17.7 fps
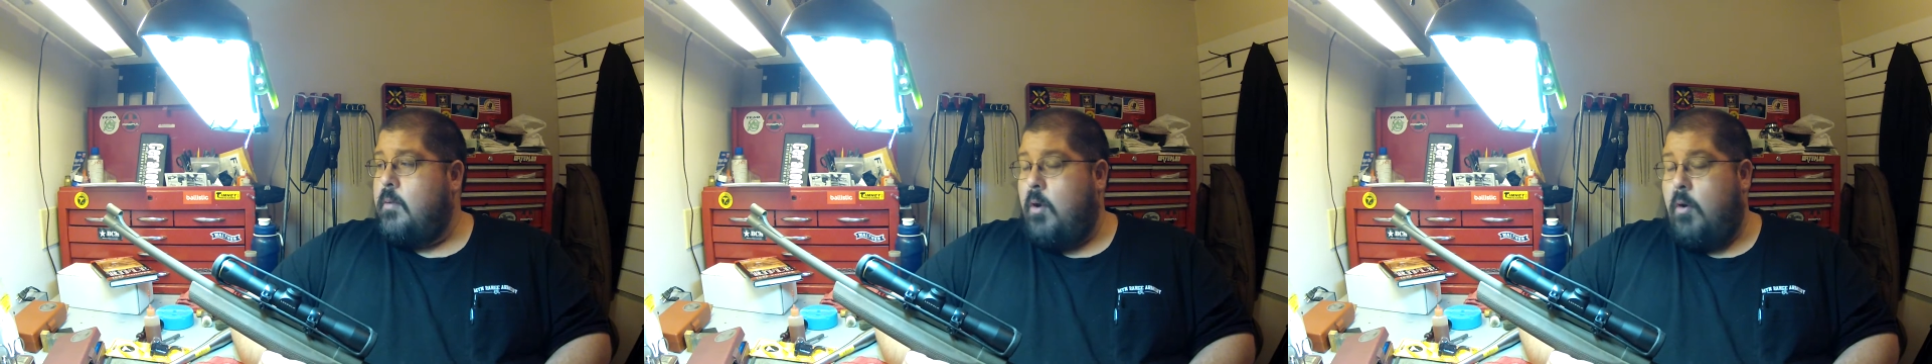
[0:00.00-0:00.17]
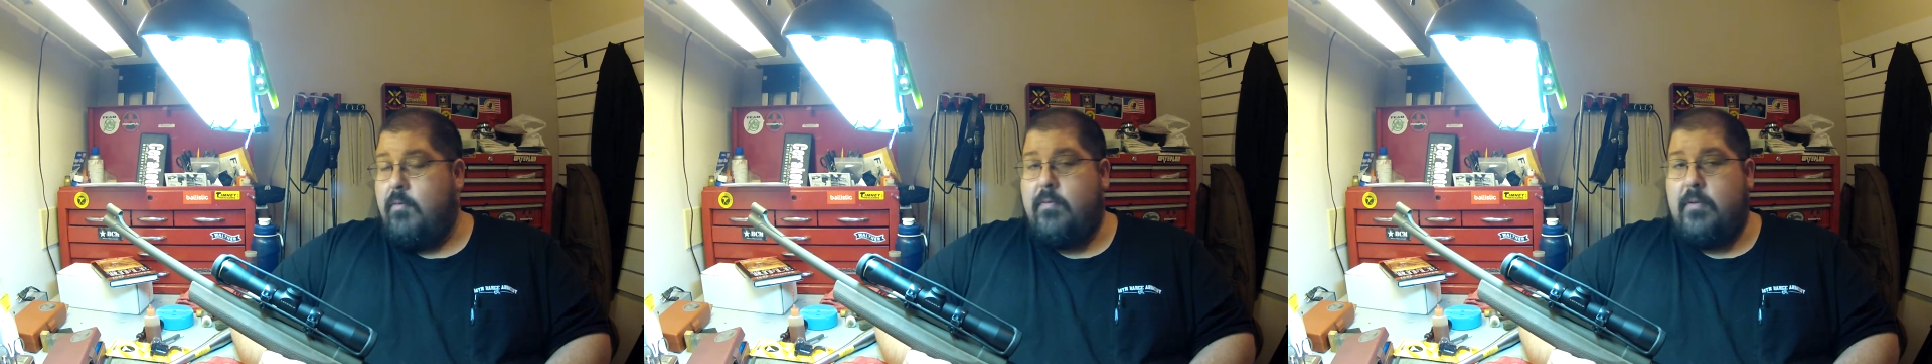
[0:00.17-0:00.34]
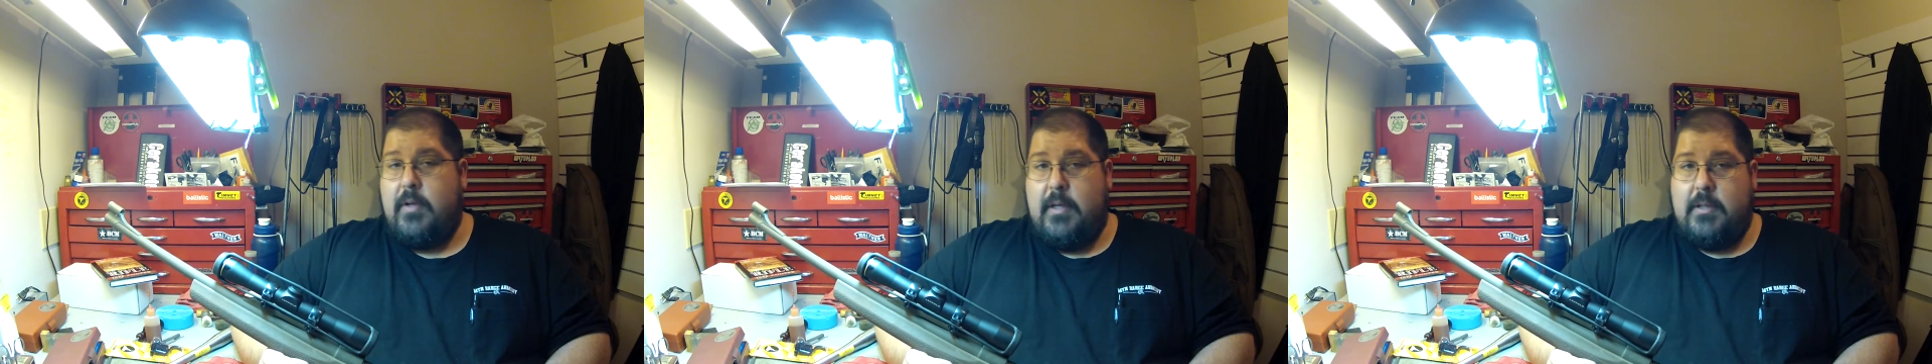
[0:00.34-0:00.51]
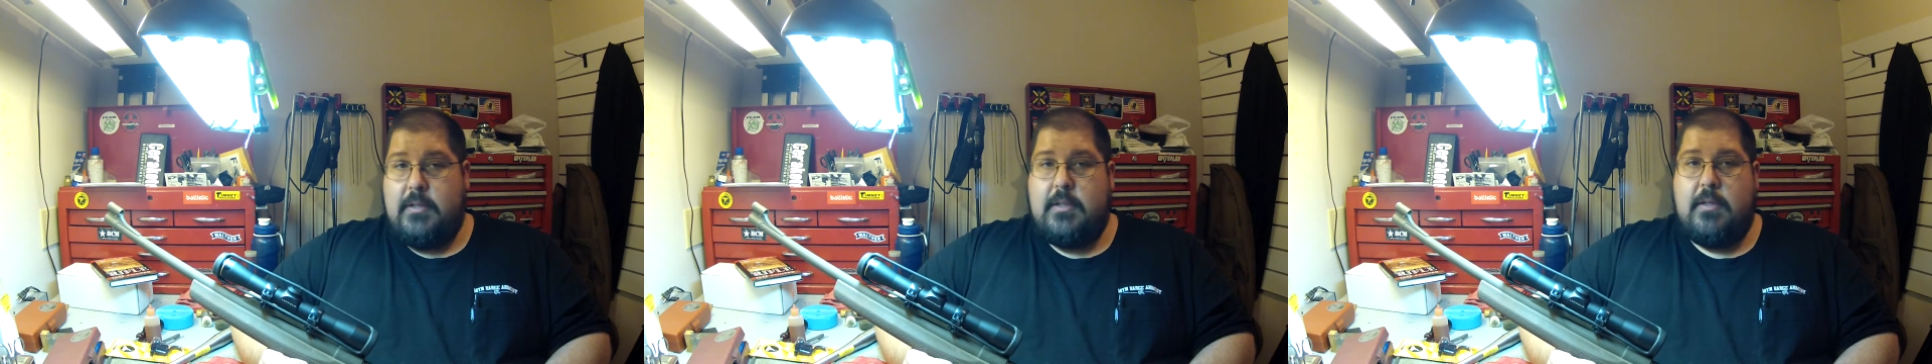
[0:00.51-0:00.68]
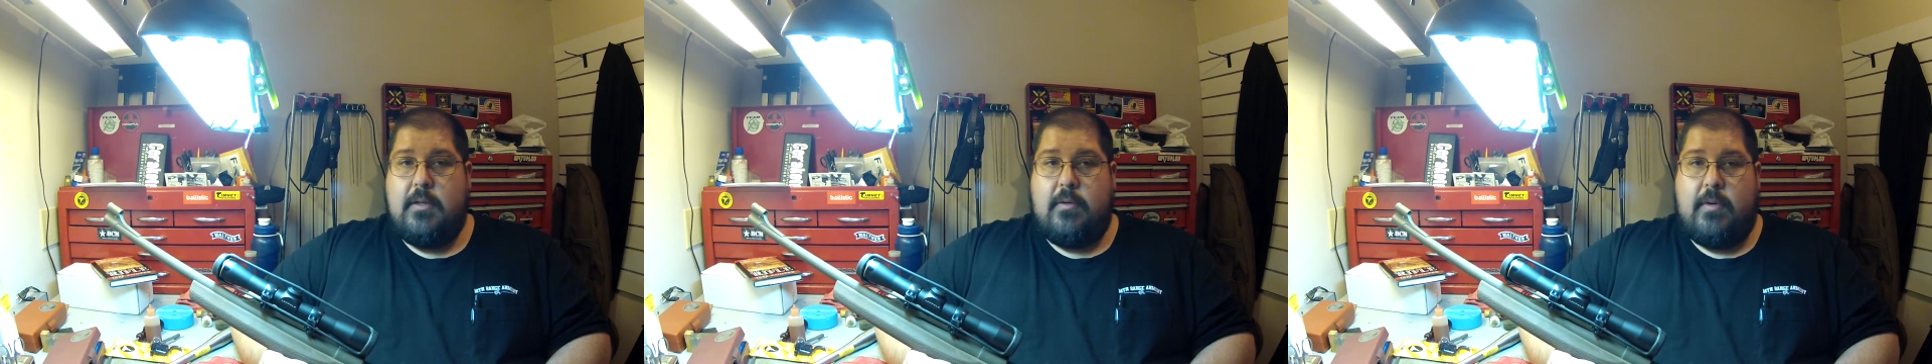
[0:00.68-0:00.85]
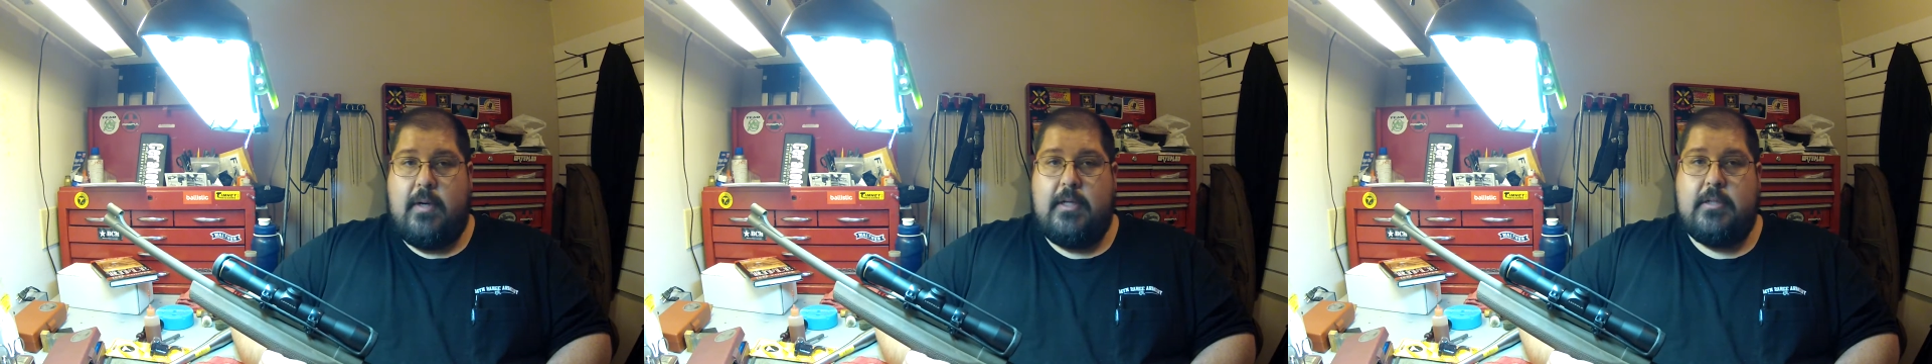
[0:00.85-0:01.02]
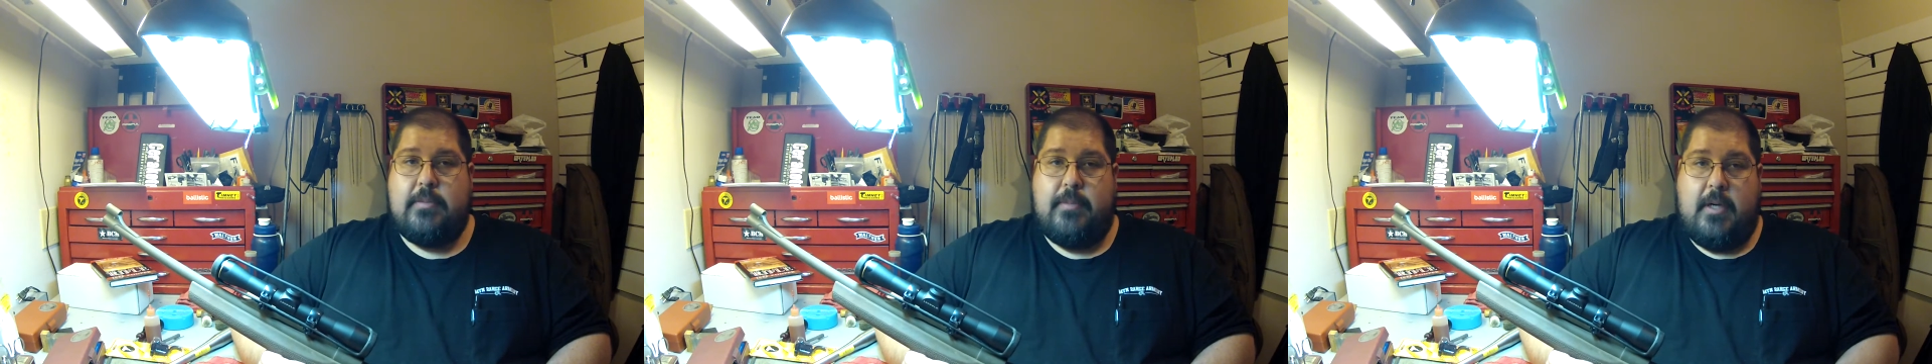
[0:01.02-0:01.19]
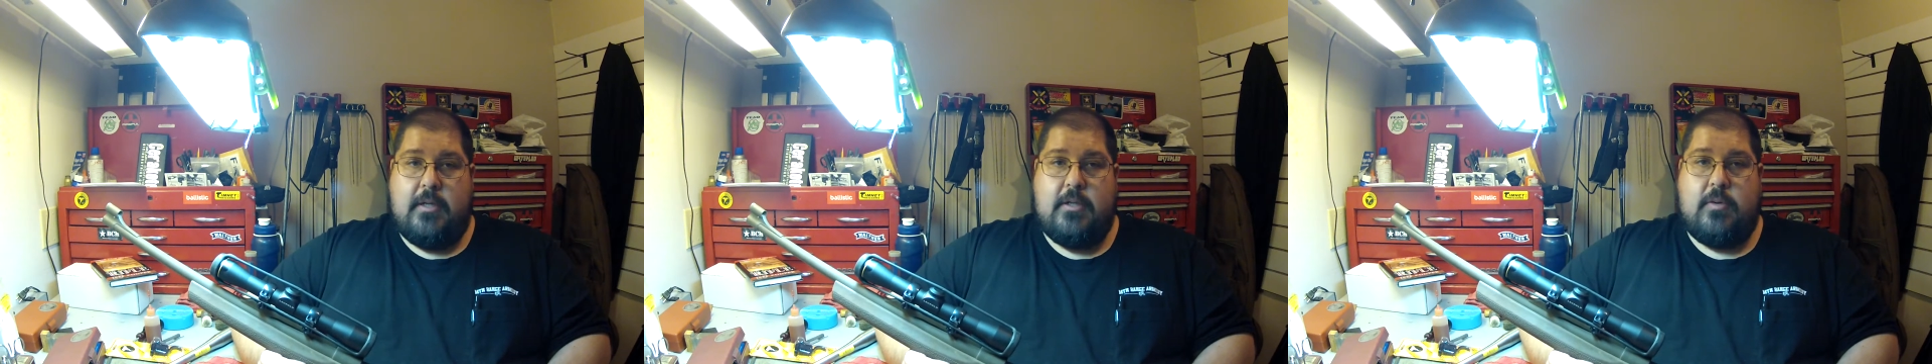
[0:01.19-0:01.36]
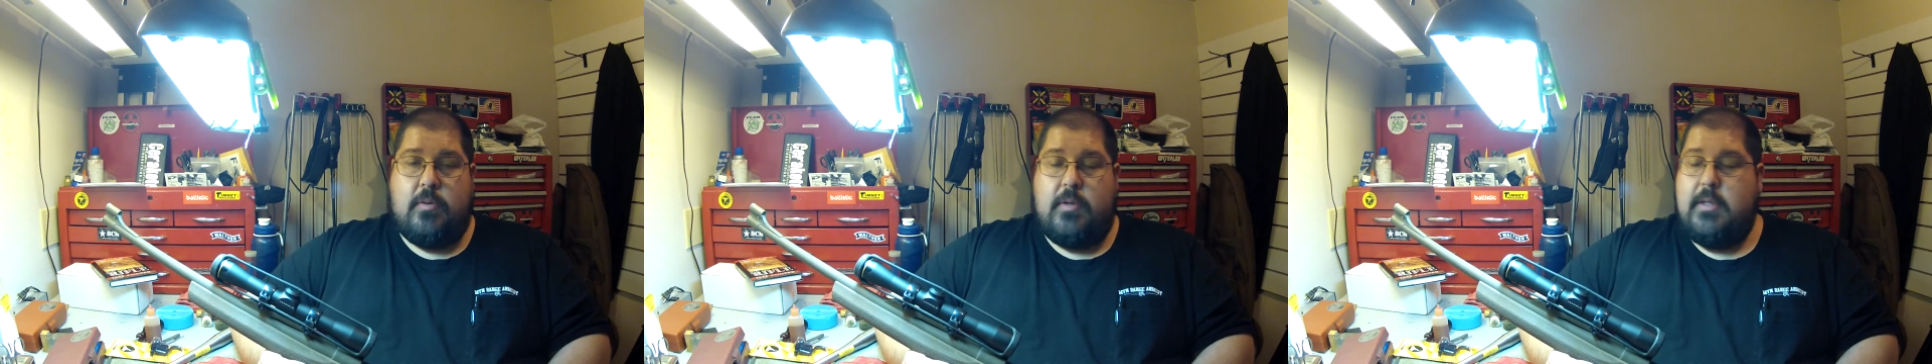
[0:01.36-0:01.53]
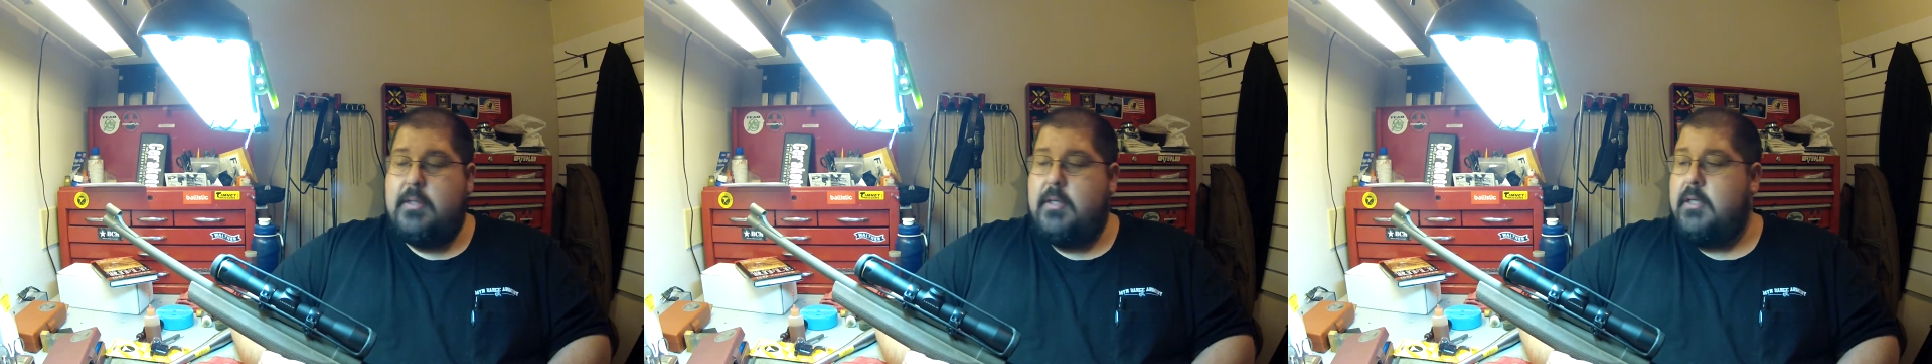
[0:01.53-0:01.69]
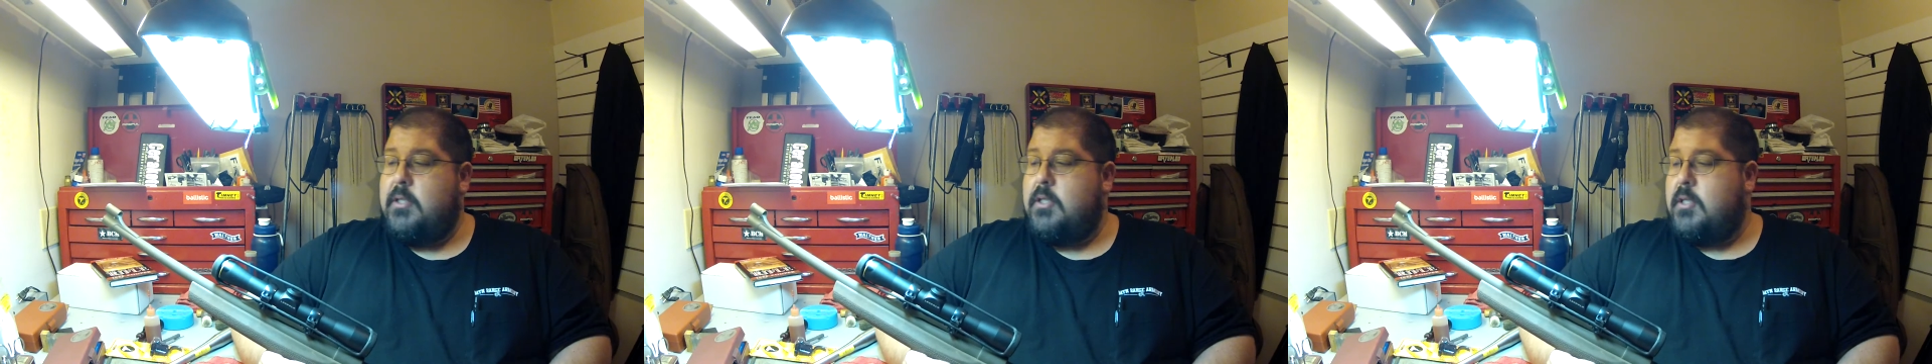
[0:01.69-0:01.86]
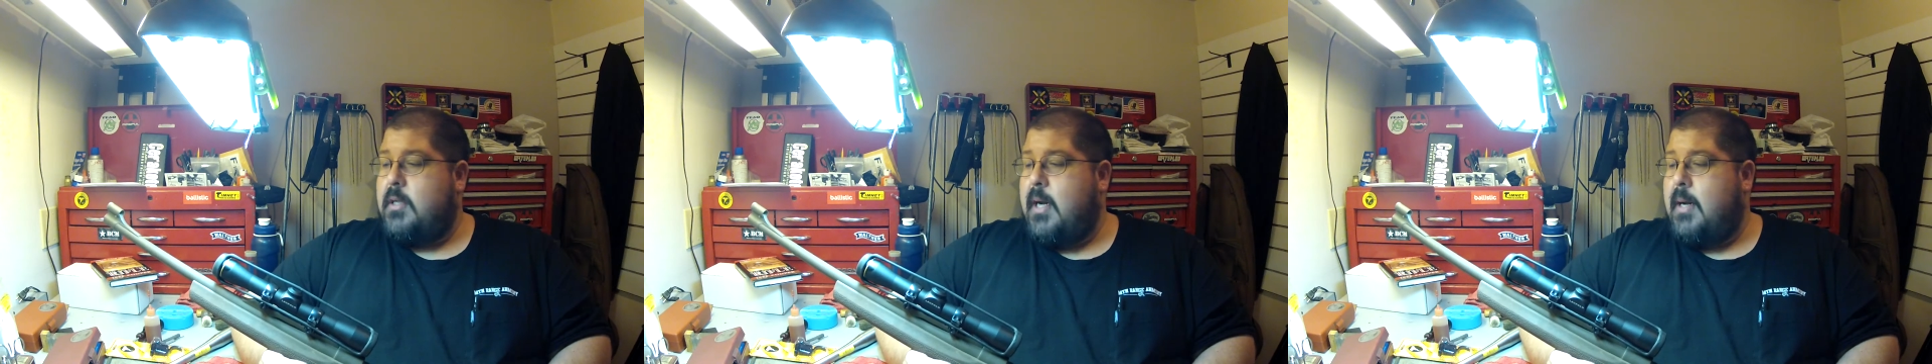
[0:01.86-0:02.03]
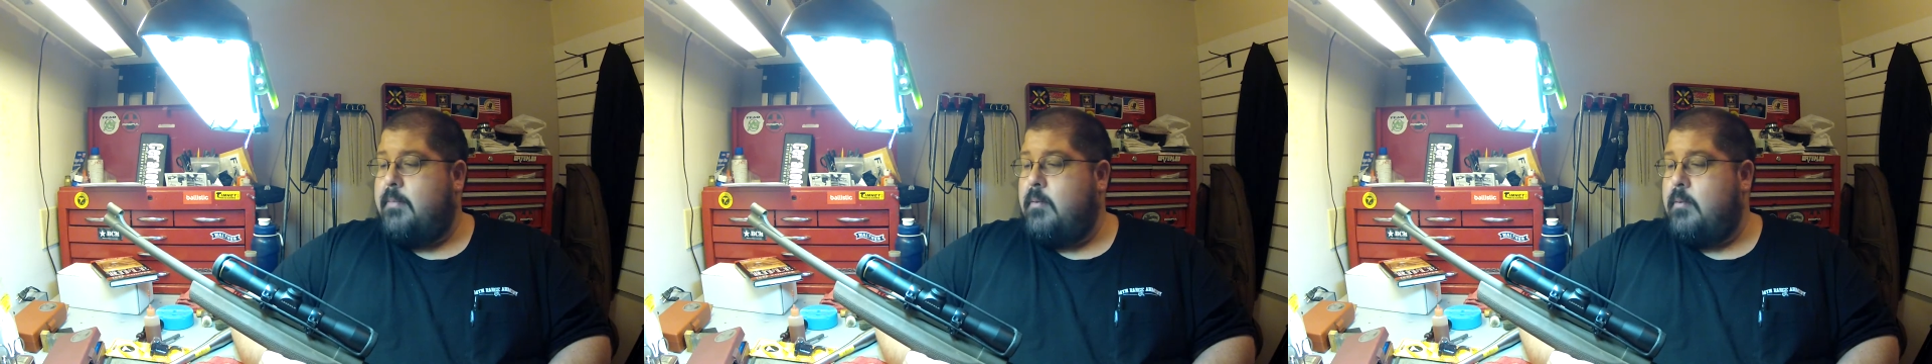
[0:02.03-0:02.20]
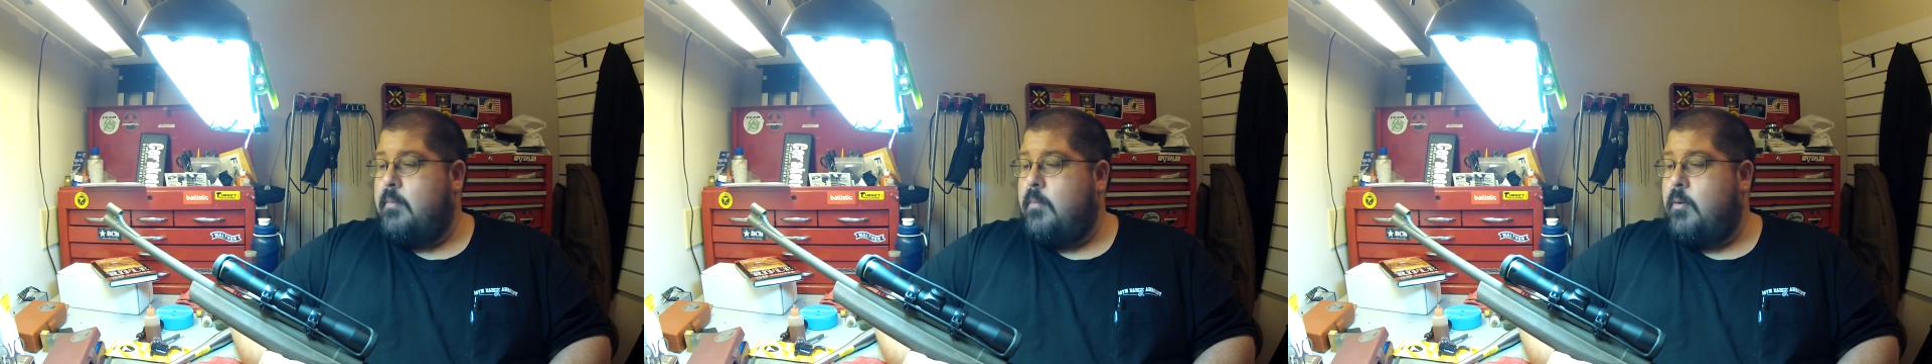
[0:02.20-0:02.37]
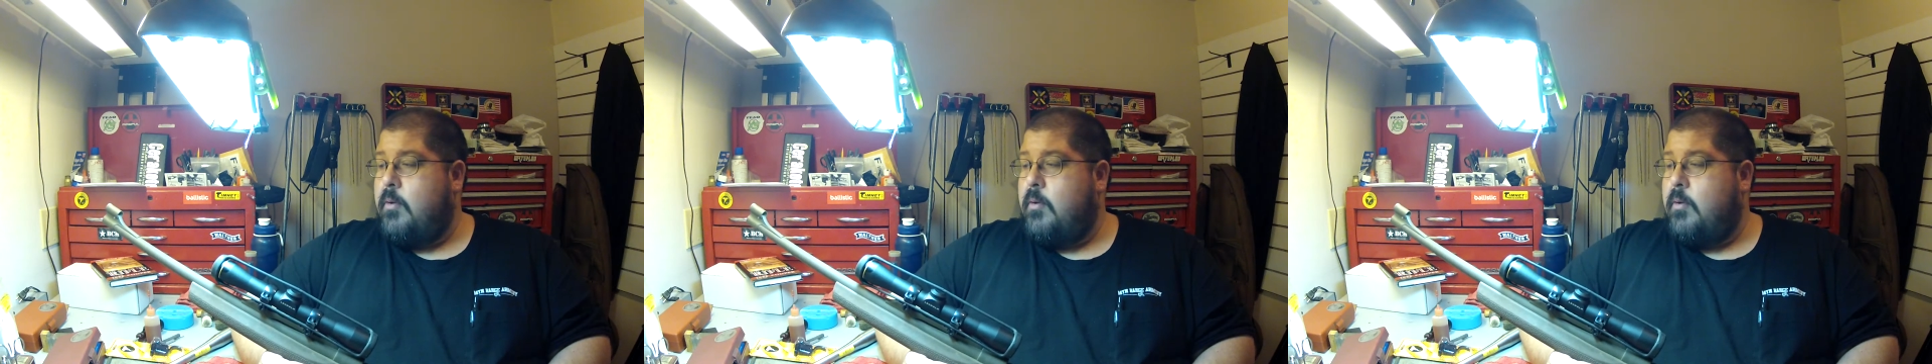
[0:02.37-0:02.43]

hopefully it's in the right spot to where it does stop them,